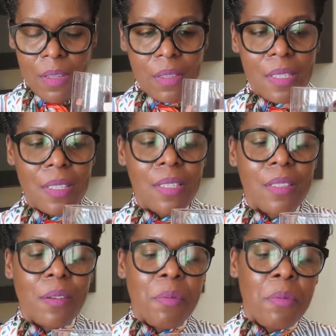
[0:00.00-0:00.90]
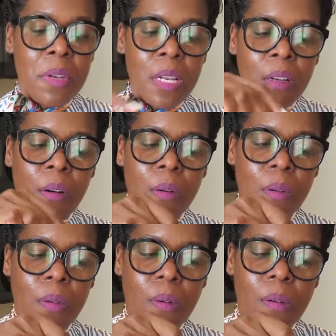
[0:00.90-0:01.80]
This is the real
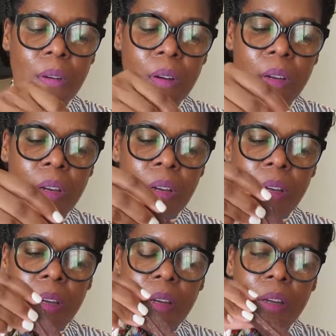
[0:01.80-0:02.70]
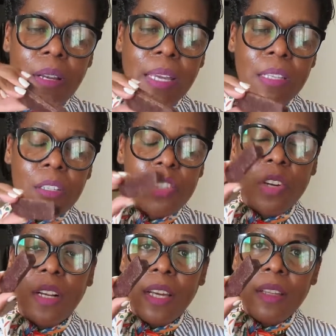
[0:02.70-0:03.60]
cocoa. Like the
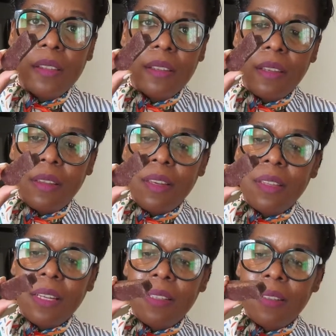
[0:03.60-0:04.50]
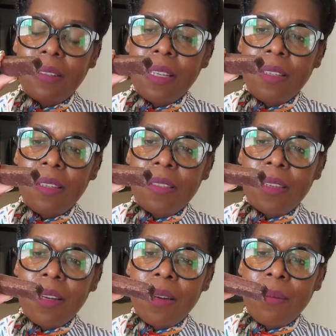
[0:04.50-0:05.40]
chocolate, the thing that is
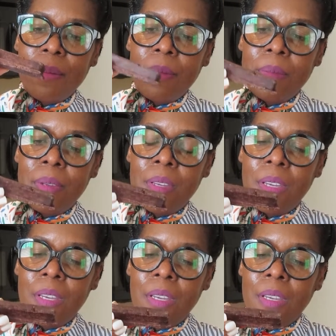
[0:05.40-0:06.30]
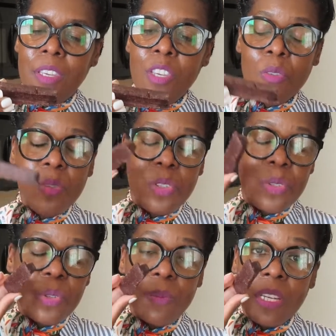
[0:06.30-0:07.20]

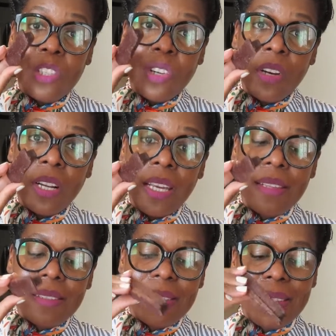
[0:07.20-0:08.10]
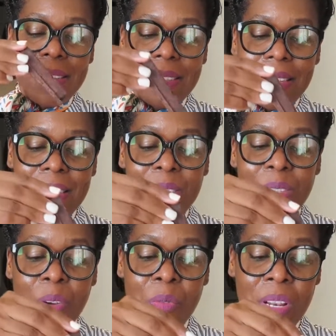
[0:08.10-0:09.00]
used to make chocolate, this is
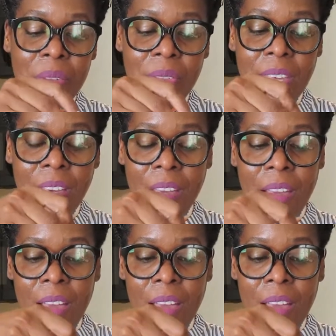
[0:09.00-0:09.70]
the real thing.